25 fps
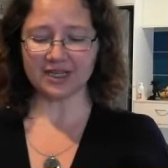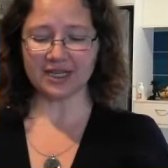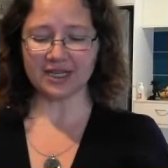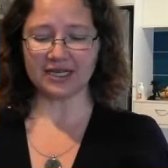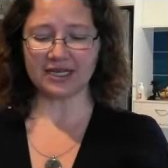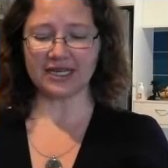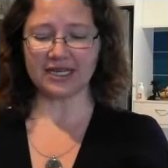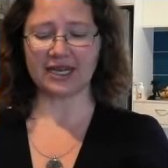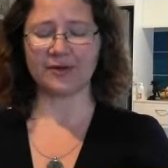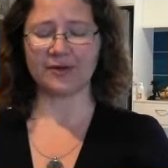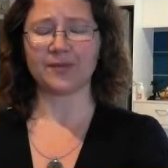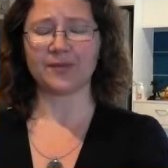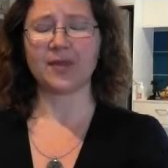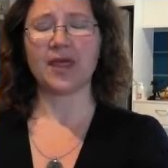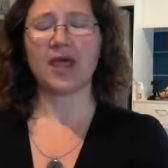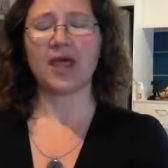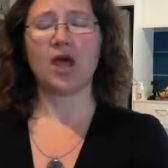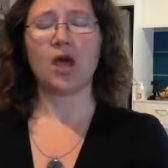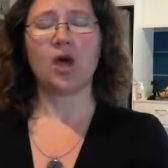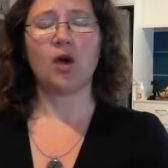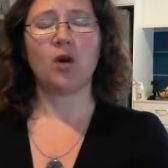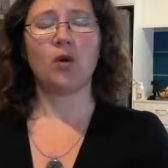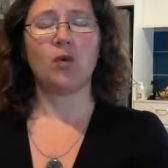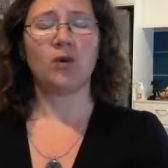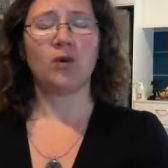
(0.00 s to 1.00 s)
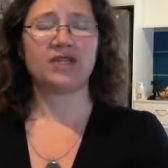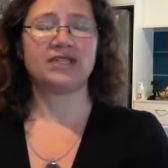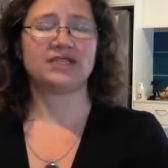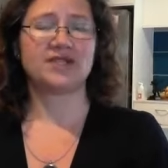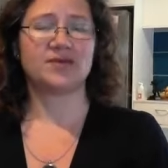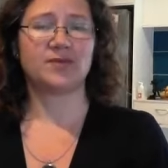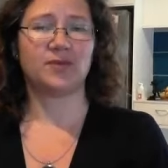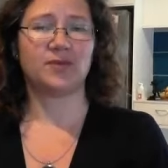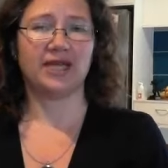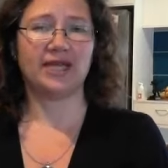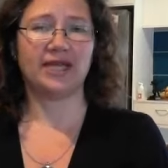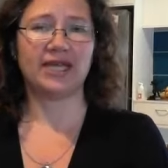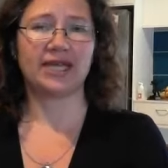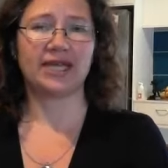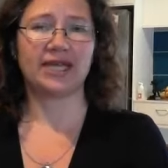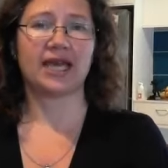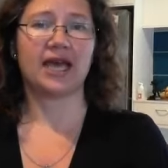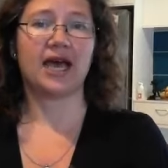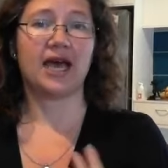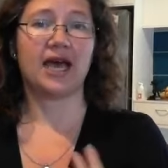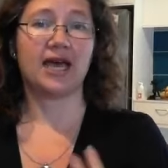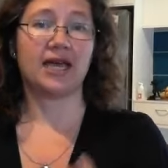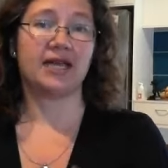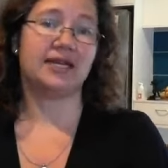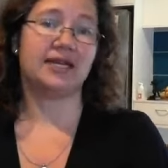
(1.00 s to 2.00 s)
Now, once a week,
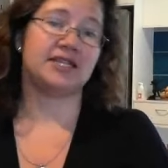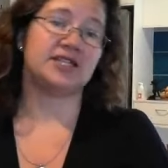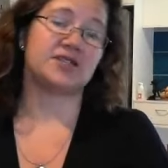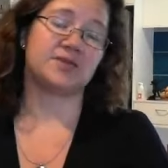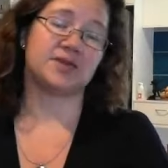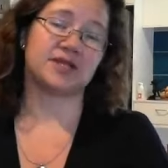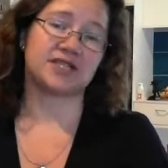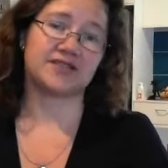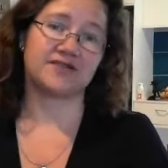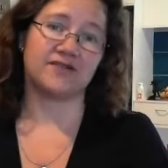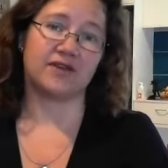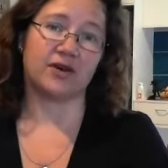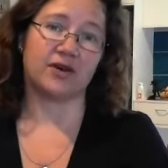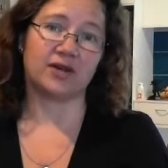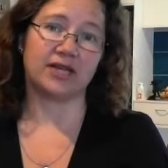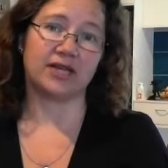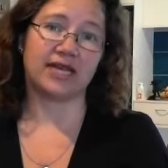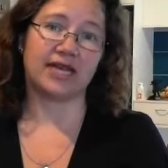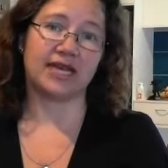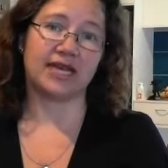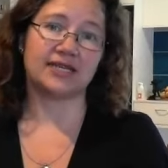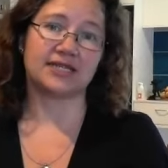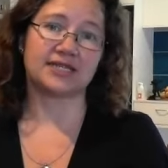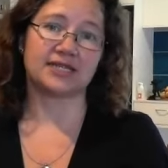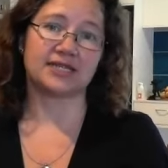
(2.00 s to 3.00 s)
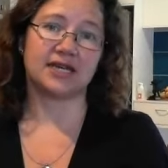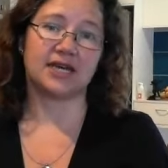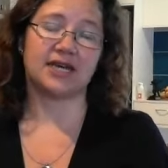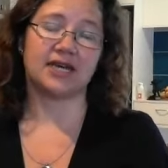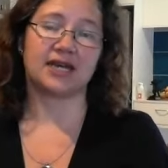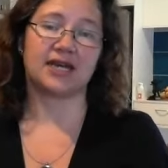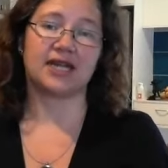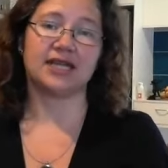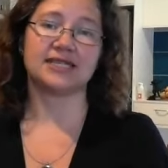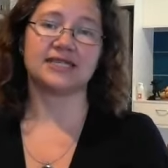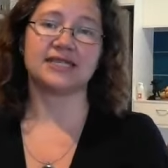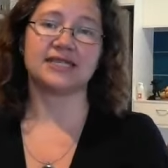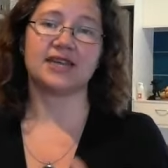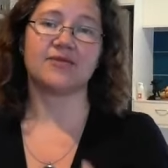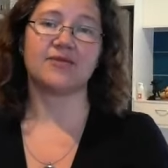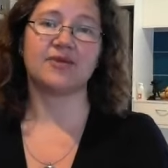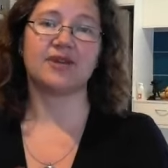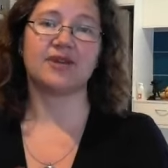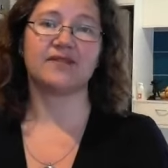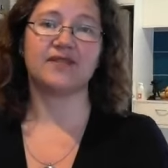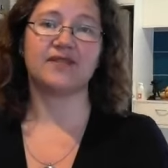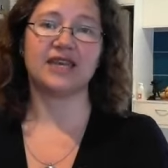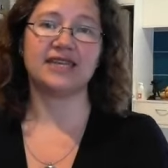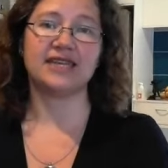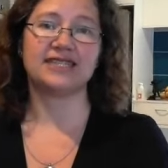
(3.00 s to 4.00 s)
I need to exfoliate. I'd like to get rid
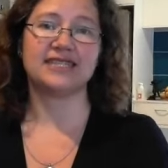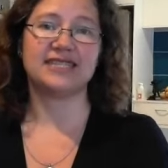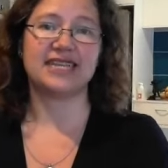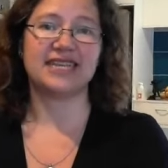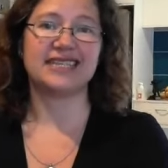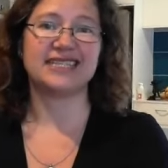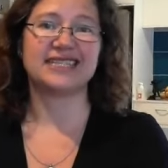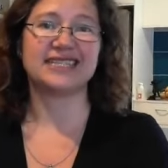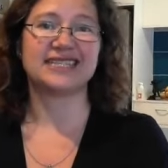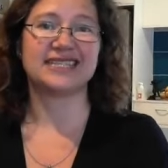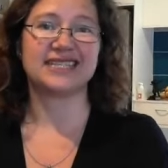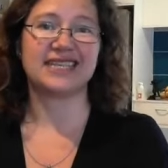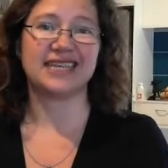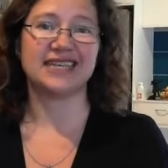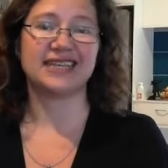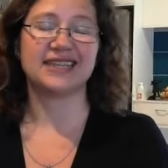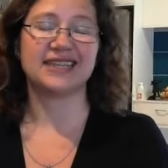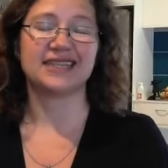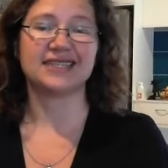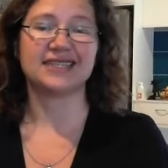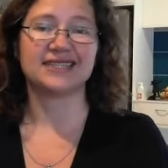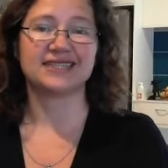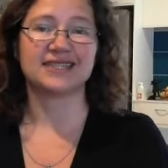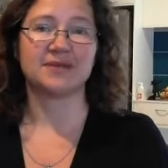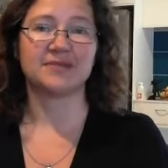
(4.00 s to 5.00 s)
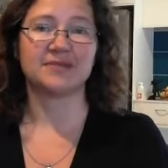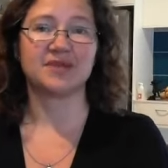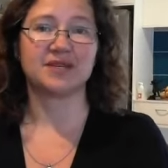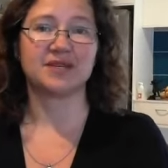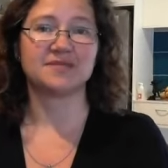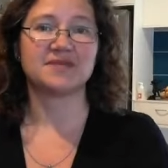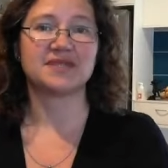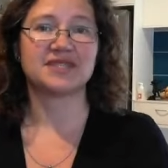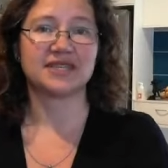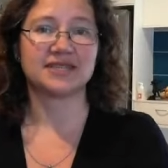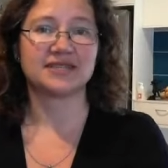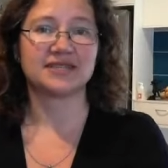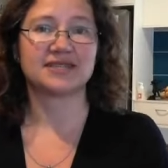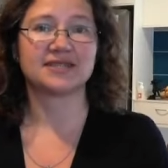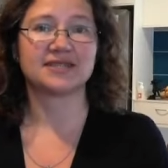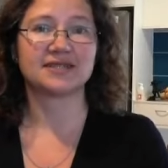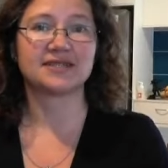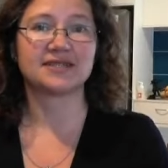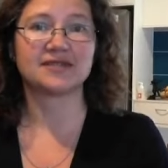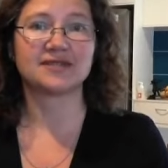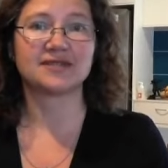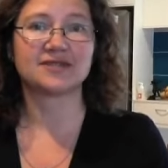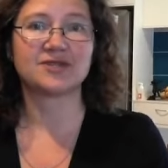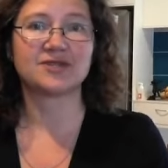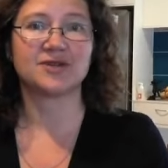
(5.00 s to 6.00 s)
of that dead skin that sometimes doesn't
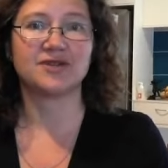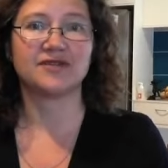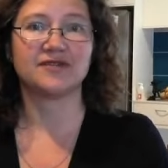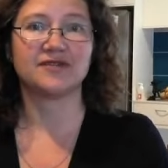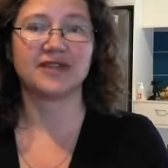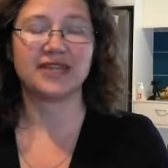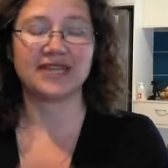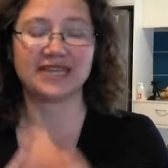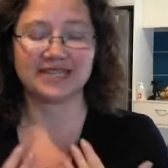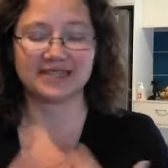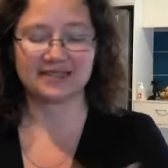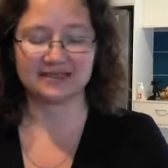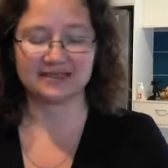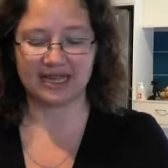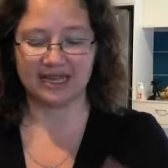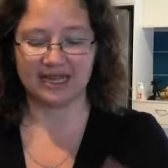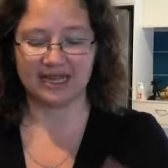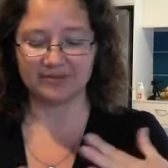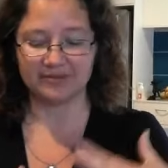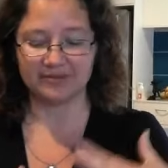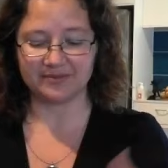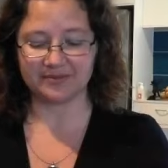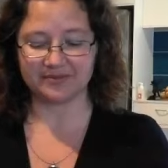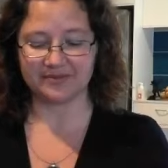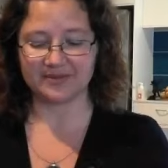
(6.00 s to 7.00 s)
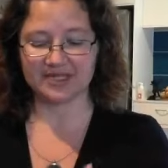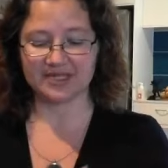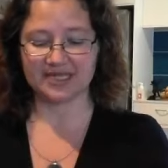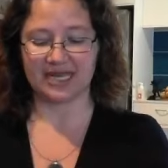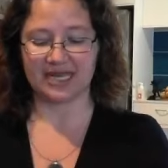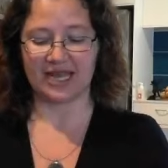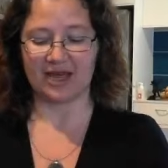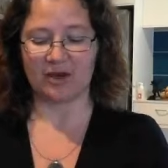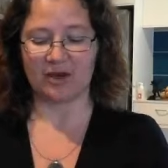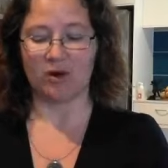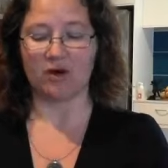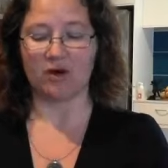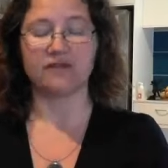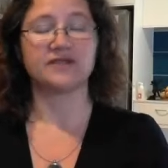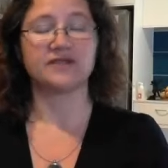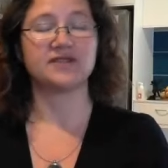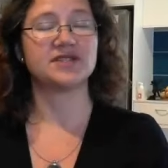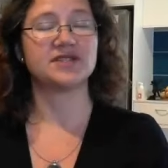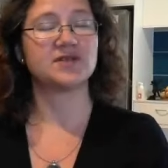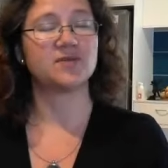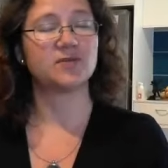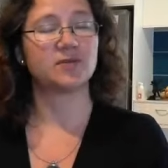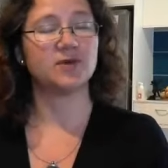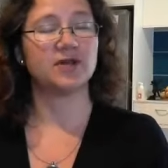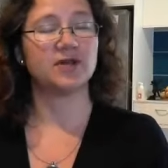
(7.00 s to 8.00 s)
sort of slough off
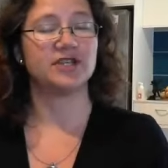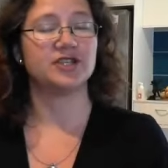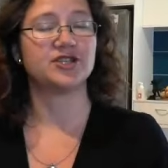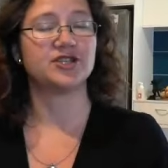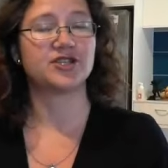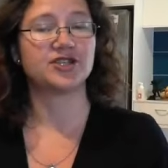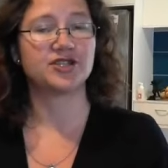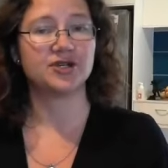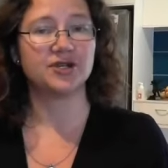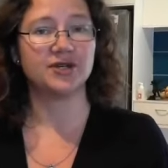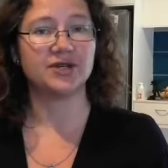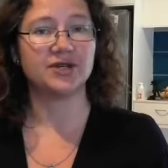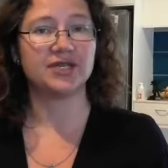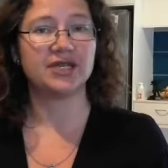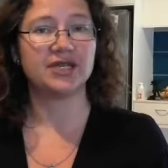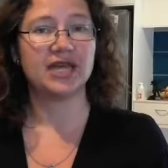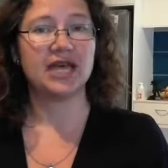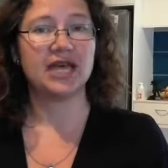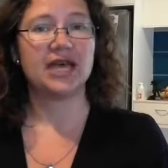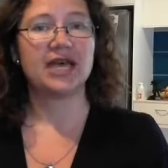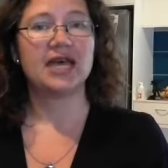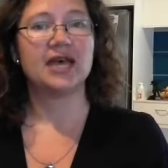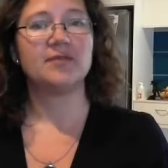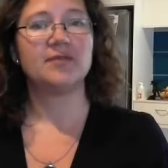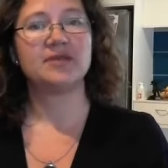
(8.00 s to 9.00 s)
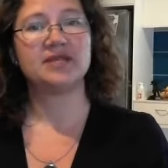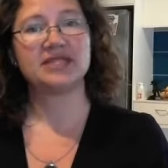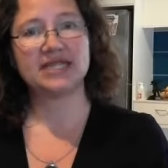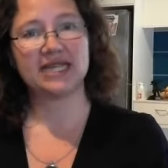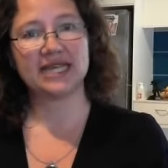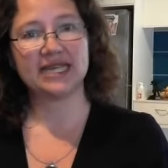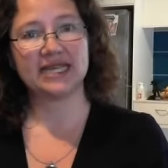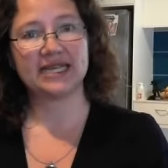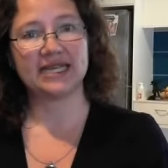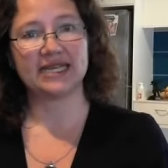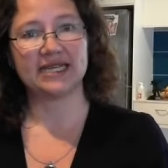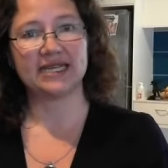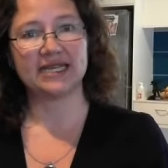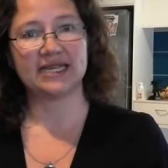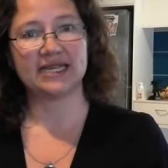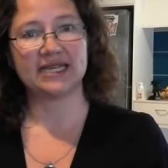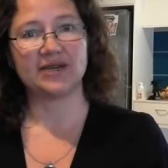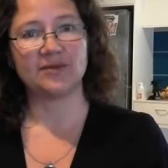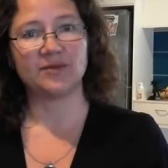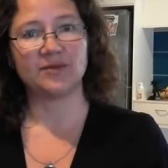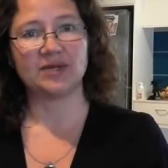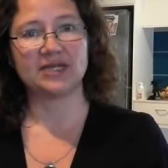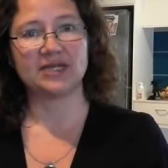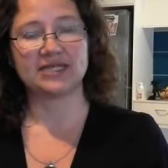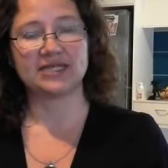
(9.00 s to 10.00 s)
as it should, particularly
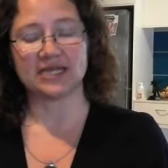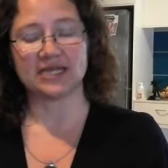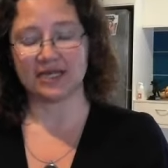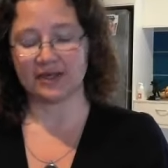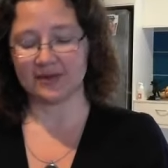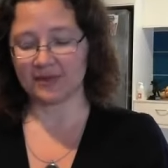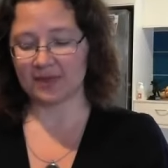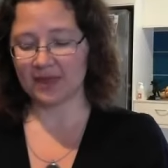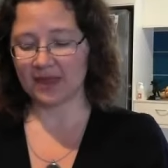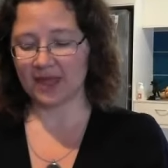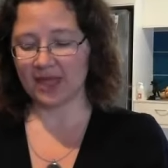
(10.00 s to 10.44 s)
in winter.